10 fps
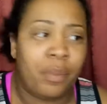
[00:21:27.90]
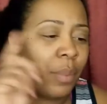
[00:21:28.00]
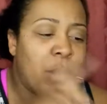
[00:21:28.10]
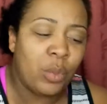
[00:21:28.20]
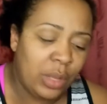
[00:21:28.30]

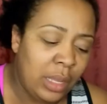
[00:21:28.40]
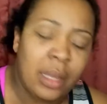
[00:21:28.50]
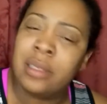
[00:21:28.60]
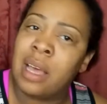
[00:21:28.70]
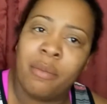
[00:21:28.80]
Monique
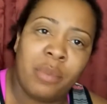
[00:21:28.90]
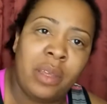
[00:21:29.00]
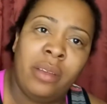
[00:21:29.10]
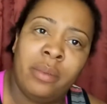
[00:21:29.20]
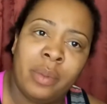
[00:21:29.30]
is having
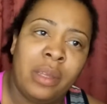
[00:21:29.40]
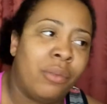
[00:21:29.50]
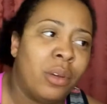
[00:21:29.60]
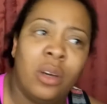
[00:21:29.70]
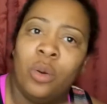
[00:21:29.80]
beef
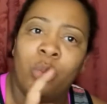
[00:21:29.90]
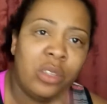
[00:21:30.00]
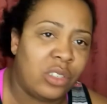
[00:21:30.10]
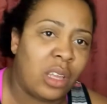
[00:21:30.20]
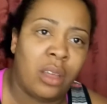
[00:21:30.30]
with
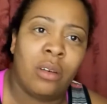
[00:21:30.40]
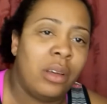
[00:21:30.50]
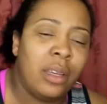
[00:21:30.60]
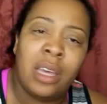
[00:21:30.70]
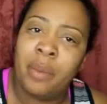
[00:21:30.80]
Giselle.
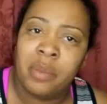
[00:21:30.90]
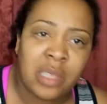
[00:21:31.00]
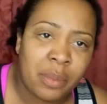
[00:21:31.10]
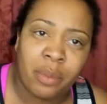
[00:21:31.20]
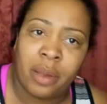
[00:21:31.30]
Keep them
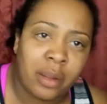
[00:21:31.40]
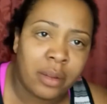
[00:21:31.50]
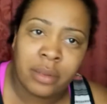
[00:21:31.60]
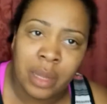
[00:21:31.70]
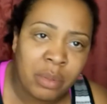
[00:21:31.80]
separated.
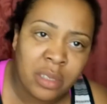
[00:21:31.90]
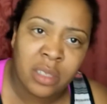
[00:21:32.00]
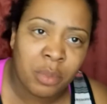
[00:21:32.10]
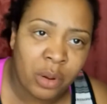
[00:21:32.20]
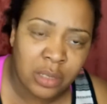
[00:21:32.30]
That was the
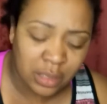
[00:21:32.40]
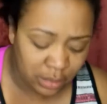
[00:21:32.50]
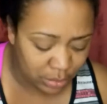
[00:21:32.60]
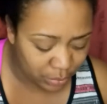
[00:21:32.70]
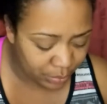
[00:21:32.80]
smartest
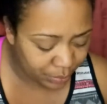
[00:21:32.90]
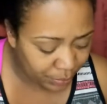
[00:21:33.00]
thing to do.